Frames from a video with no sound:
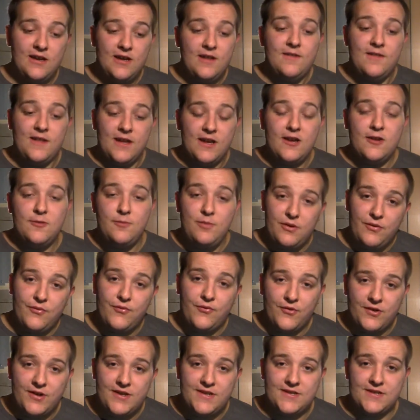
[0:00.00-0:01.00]
they could be
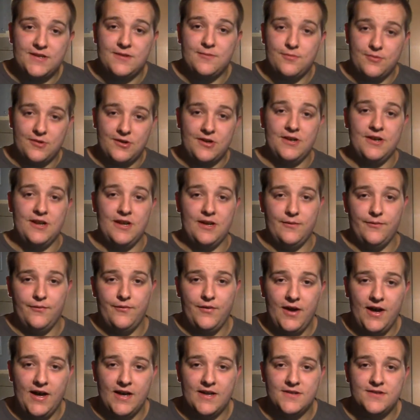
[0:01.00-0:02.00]
freezing pretty damn
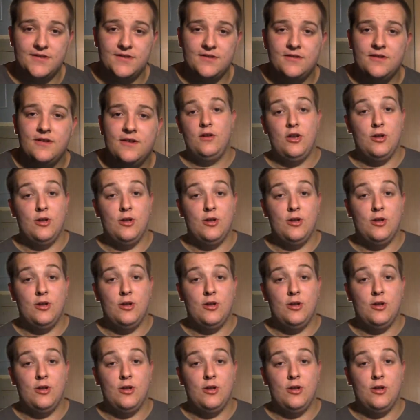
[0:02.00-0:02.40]
fast.